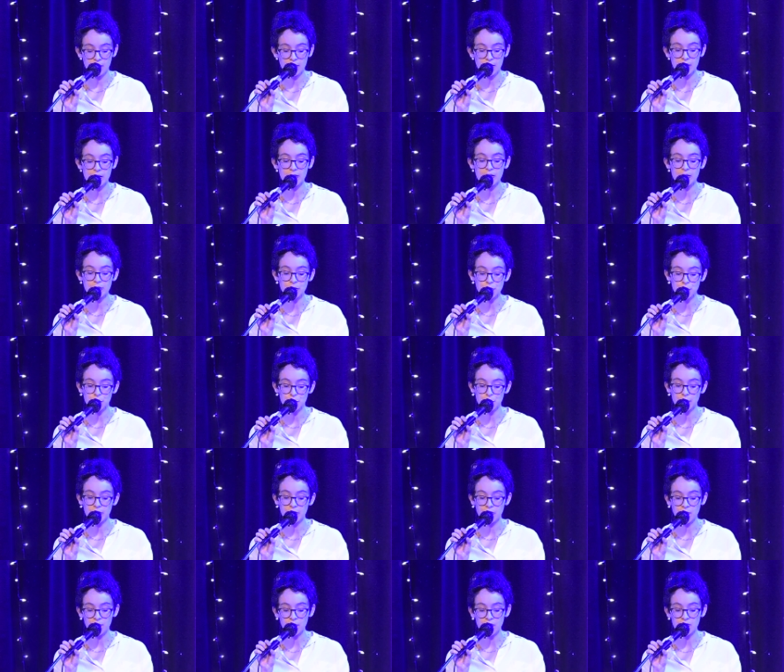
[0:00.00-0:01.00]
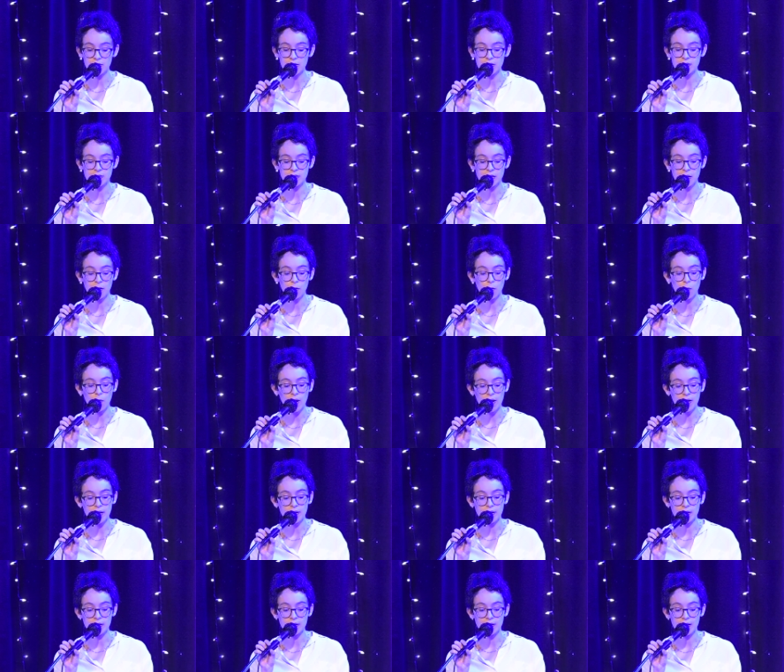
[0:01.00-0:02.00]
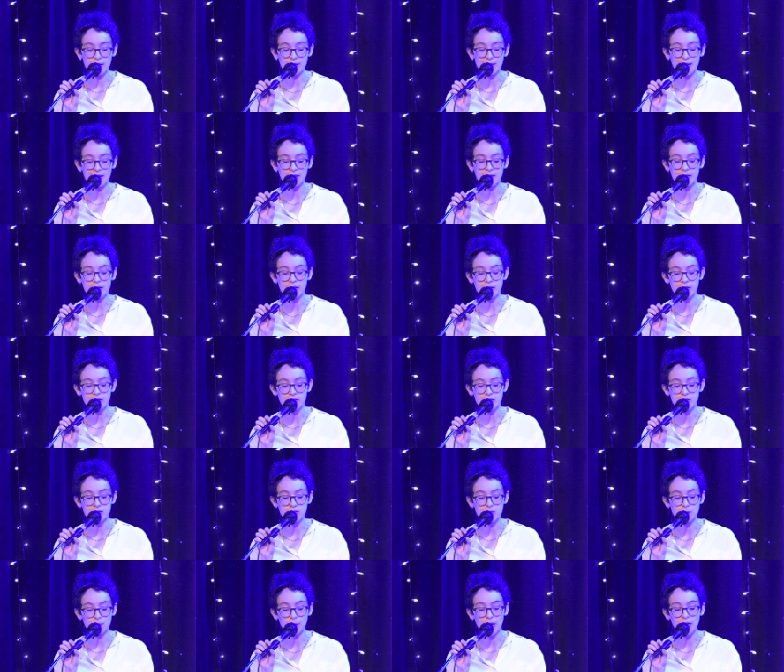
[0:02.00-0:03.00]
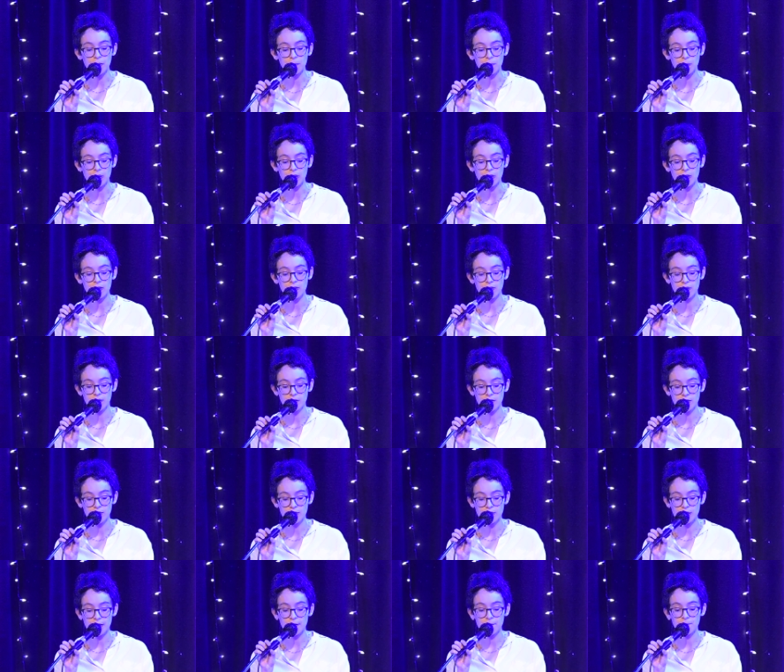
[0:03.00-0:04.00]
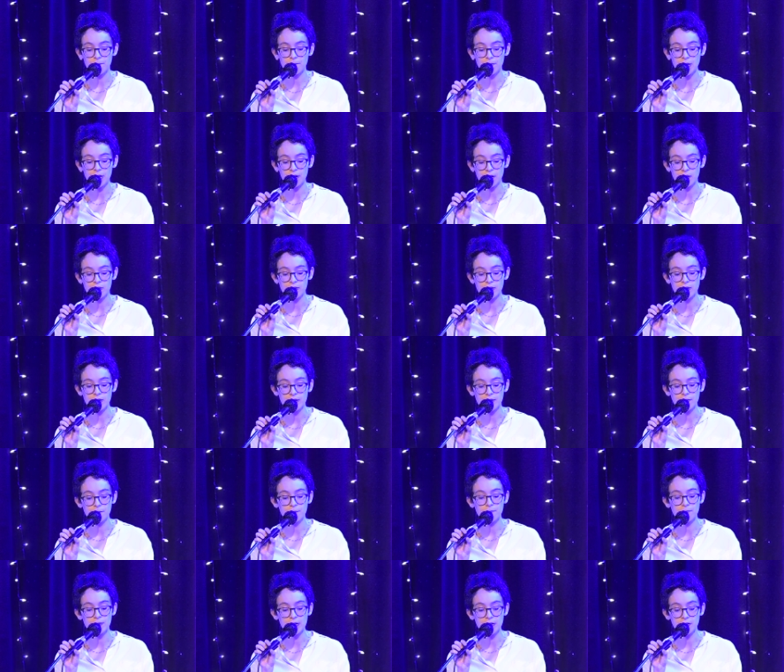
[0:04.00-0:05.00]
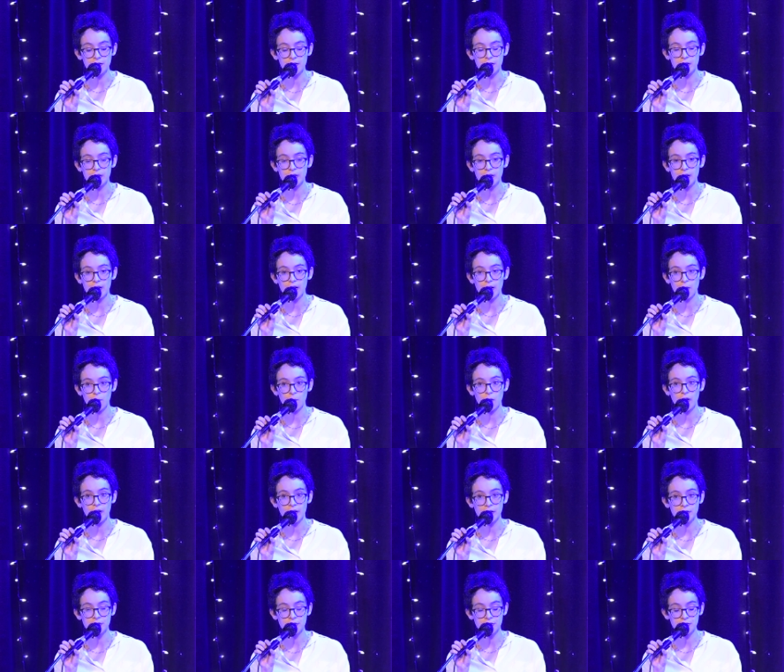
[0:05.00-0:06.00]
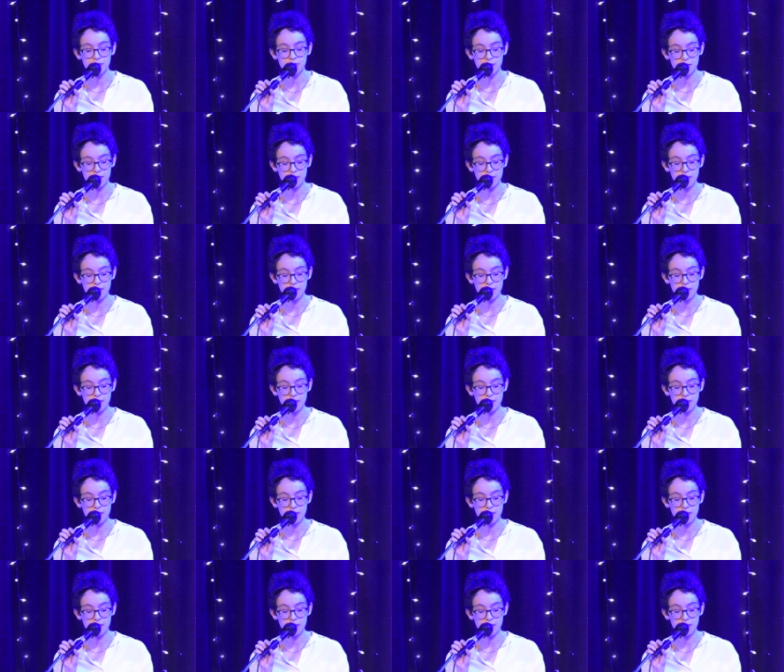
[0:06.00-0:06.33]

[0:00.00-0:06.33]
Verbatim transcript: In each dream, they sit quiet and they eat to spite me. They fill and fill, and I watch.